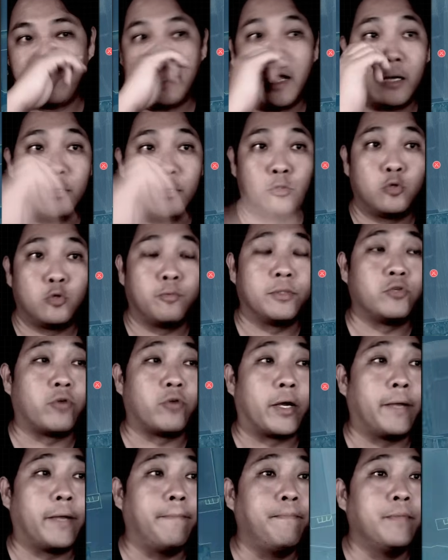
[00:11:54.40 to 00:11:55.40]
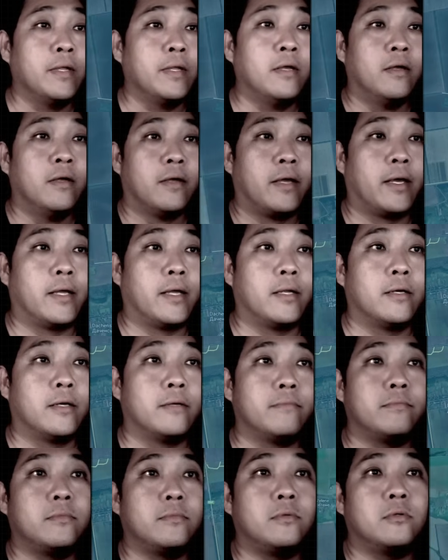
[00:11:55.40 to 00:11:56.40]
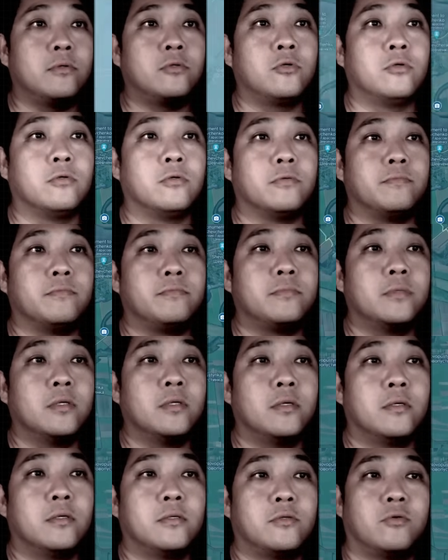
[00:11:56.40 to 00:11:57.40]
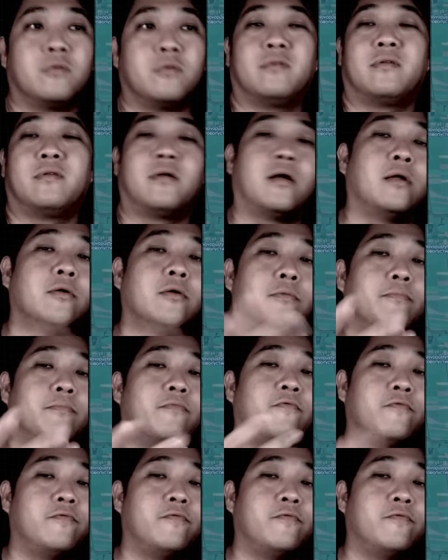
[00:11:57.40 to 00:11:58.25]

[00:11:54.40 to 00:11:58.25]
super dry, and so 100,